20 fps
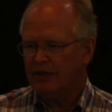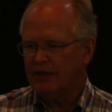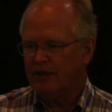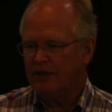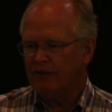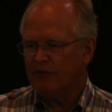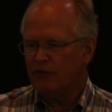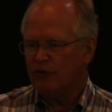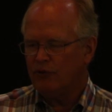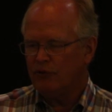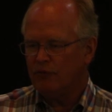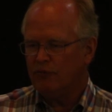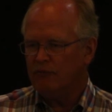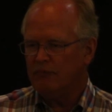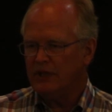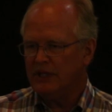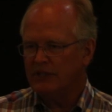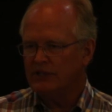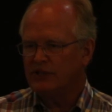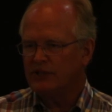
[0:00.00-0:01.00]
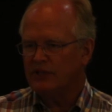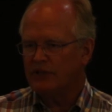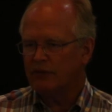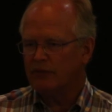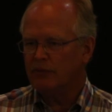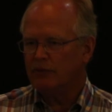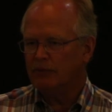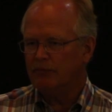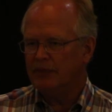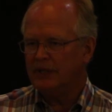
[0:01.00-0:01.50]
in, a few months there
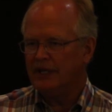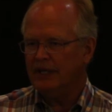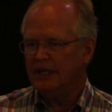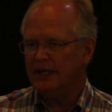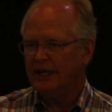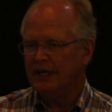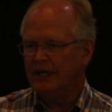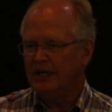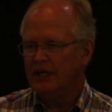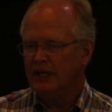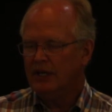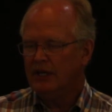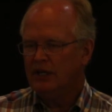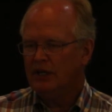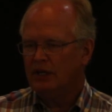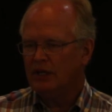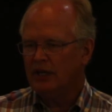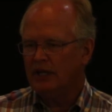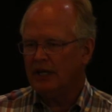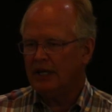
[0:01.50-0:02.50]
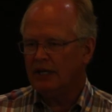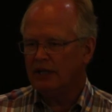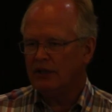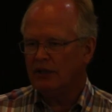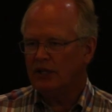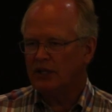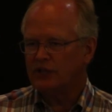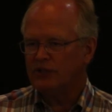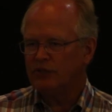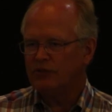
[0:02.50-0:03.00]
will be a uh,
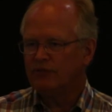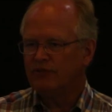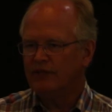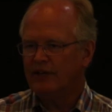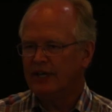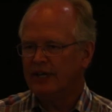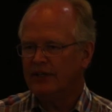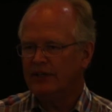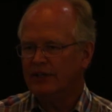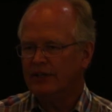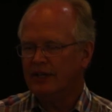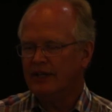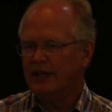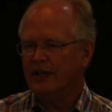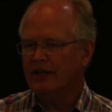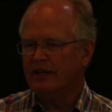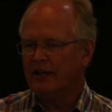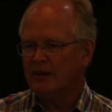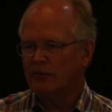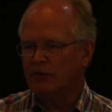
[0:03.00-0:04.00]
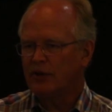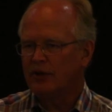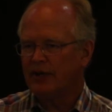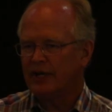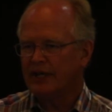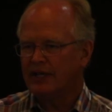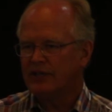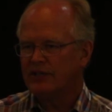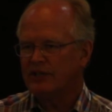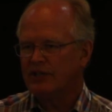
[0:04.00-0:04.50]
lawsuit filed in a
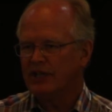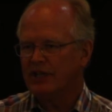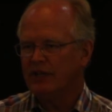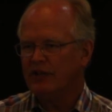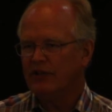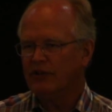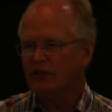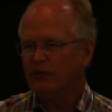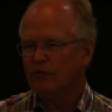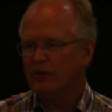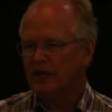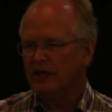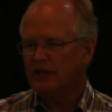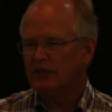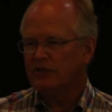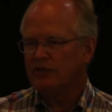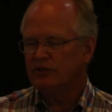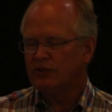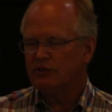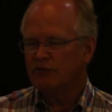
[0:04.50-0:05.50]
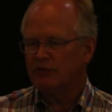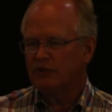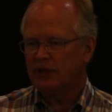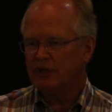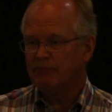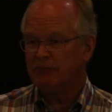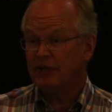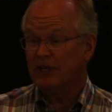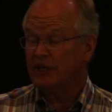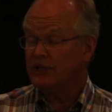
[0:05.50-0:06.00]
Democratic state as well
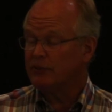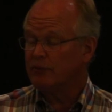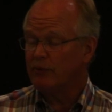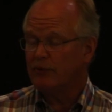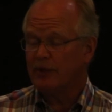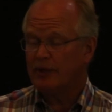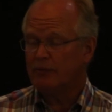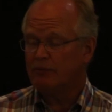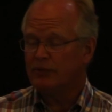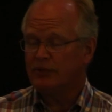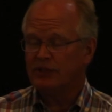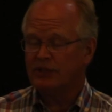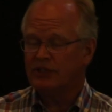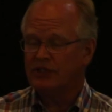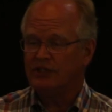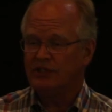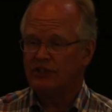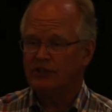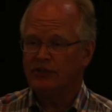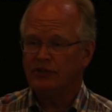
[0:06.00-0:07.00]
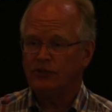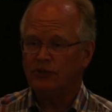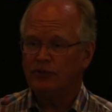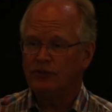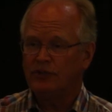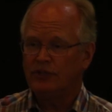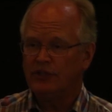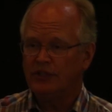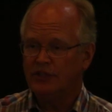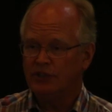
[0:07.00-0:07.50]
because we want to push this issue,
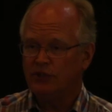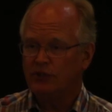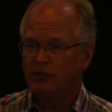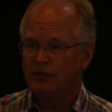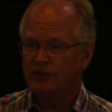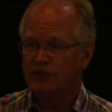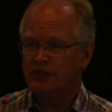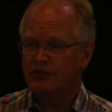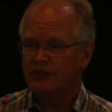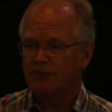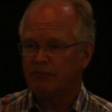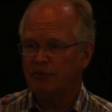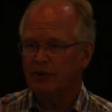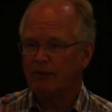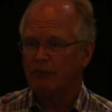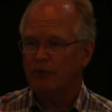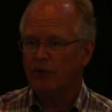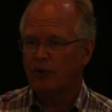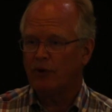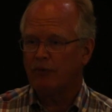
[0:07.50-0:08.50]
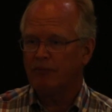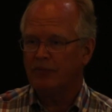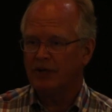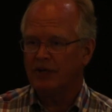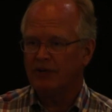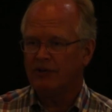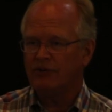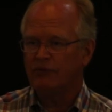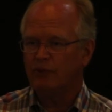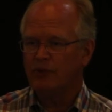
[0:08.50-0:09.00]
issue to the Supreme Court
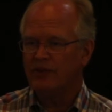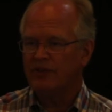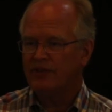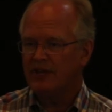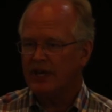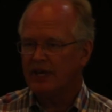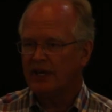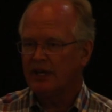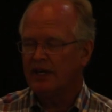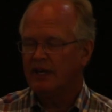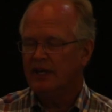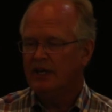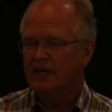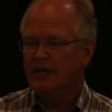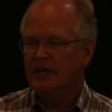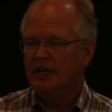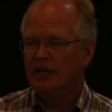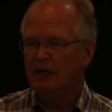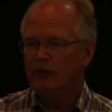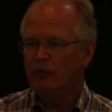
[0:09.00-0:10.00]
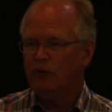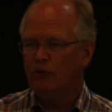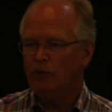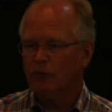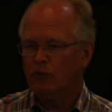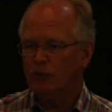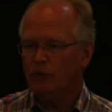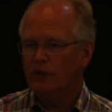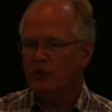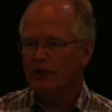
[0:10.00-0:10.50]
because we think it will
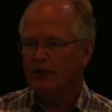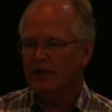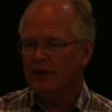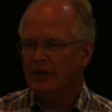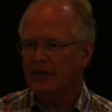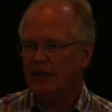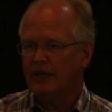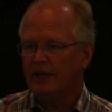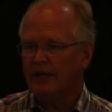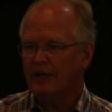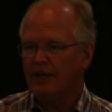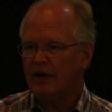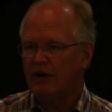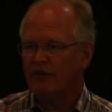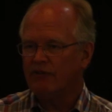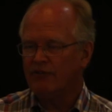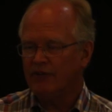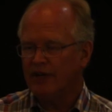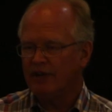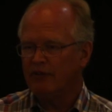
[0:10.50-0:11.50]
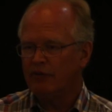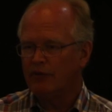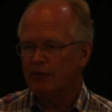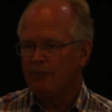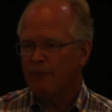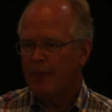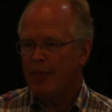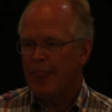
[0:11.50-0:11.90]
rule in our favor.